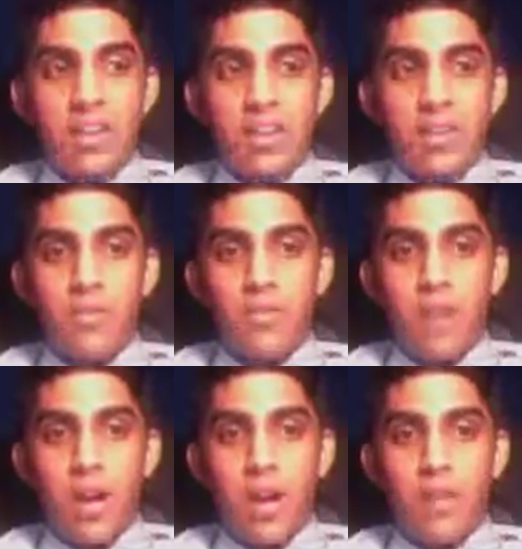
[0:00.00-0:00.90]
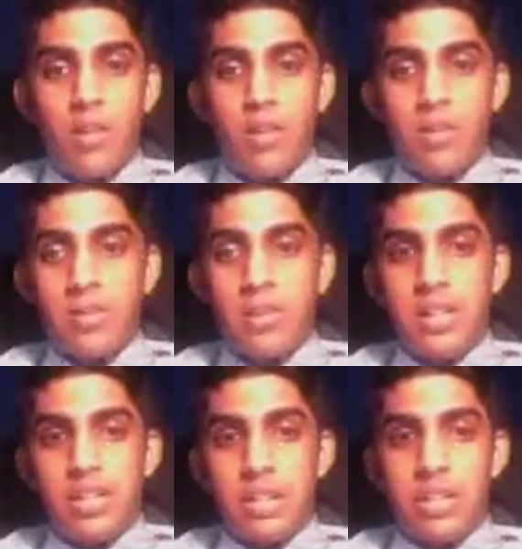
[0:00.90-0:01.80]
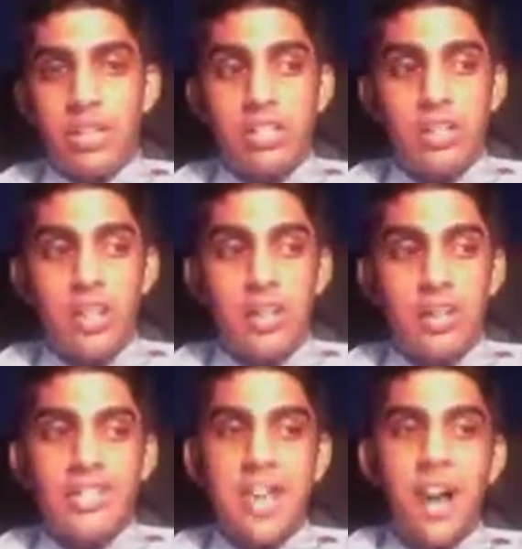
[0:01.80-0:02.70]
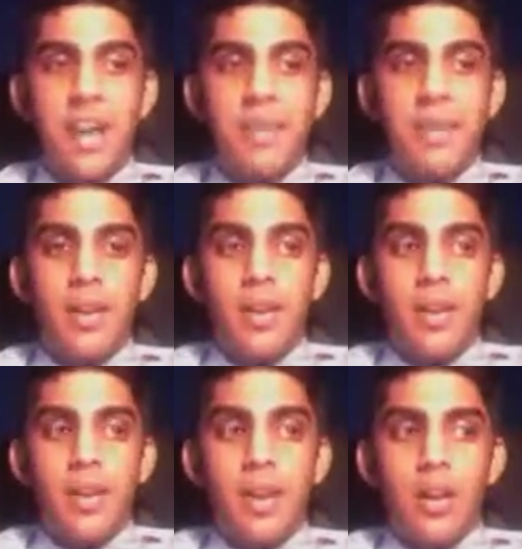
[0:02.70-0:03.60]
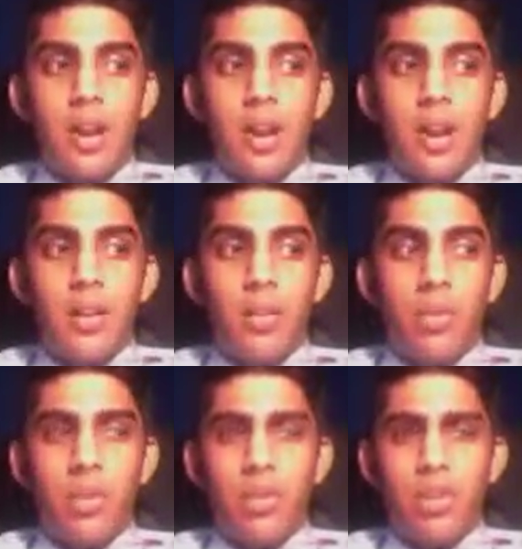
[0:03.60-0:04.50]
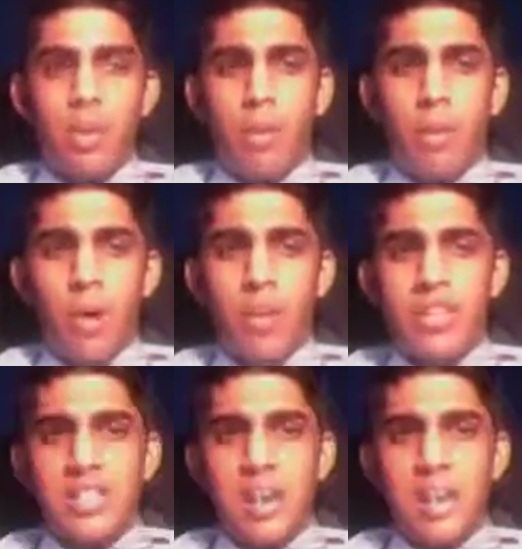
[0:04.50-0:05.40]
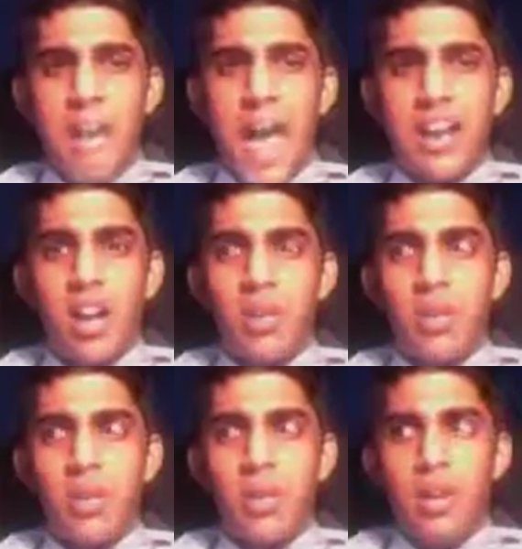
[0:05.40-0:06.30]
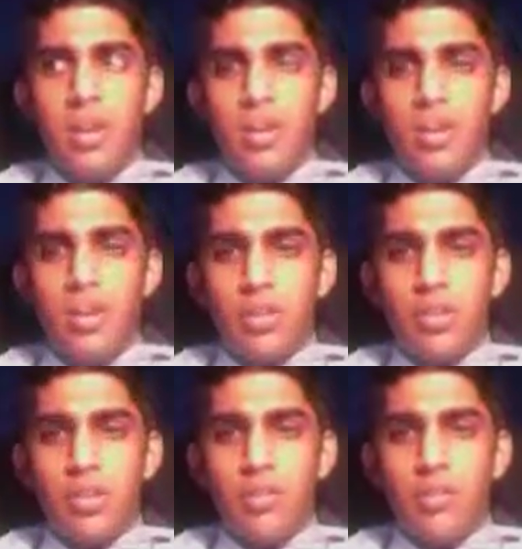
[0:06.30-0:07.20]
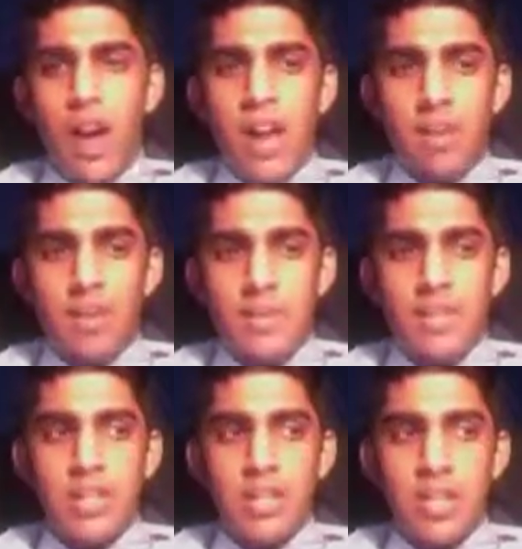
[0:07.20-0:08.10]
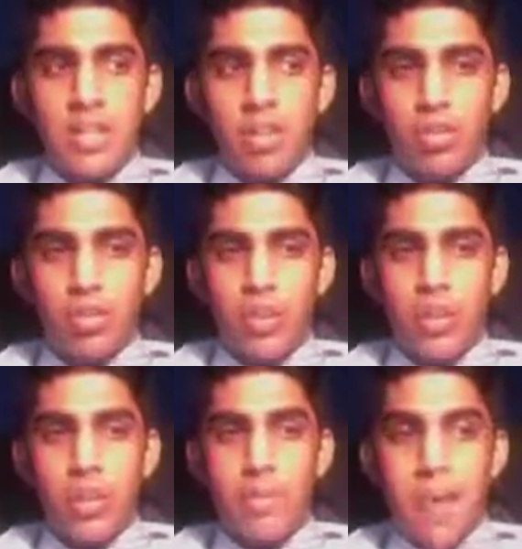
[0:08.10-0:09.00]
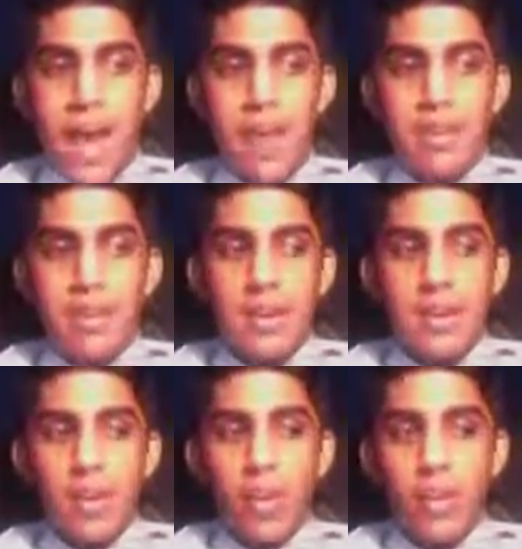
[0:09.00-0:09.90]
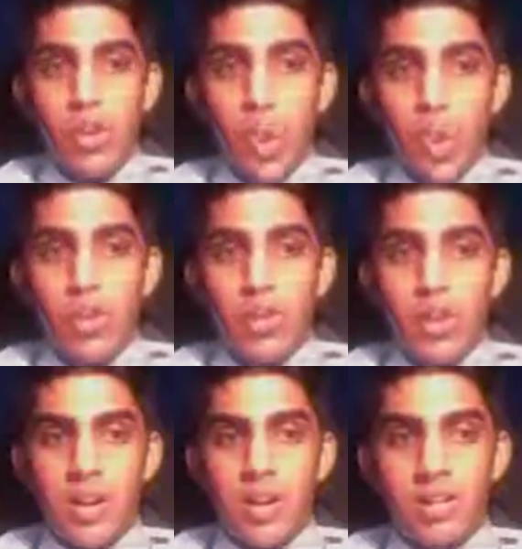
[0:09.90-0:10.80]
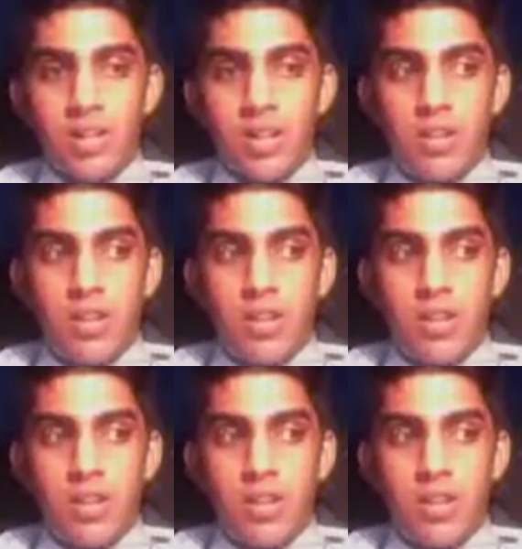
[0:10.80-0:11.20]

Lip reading: of the speech, because there's going to be a time when your opponent's going to pack up during your final speech, and it looks really bad when you're doing it also.